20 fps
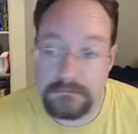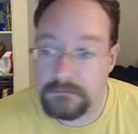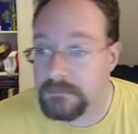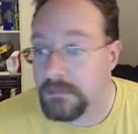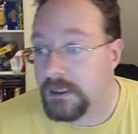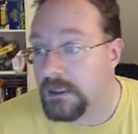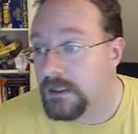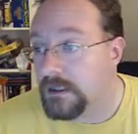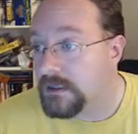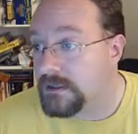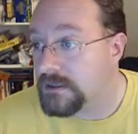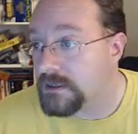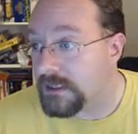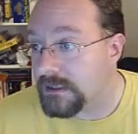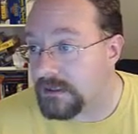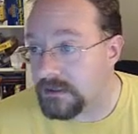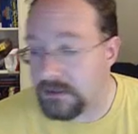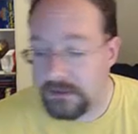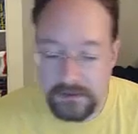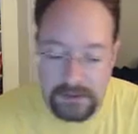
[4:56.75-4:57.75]
set as you
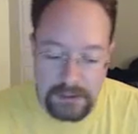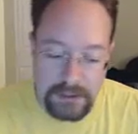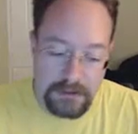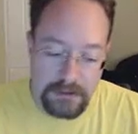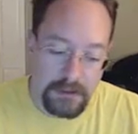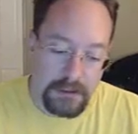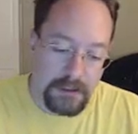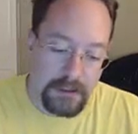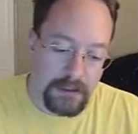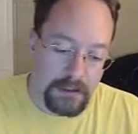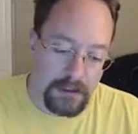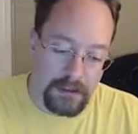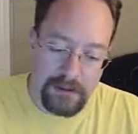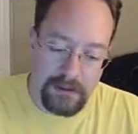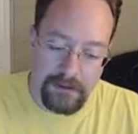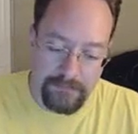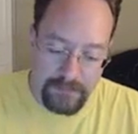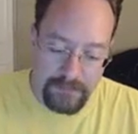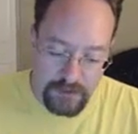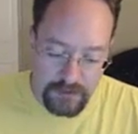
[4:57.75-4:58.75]
need.
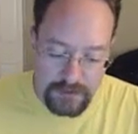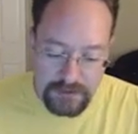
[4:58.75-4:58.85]
Username.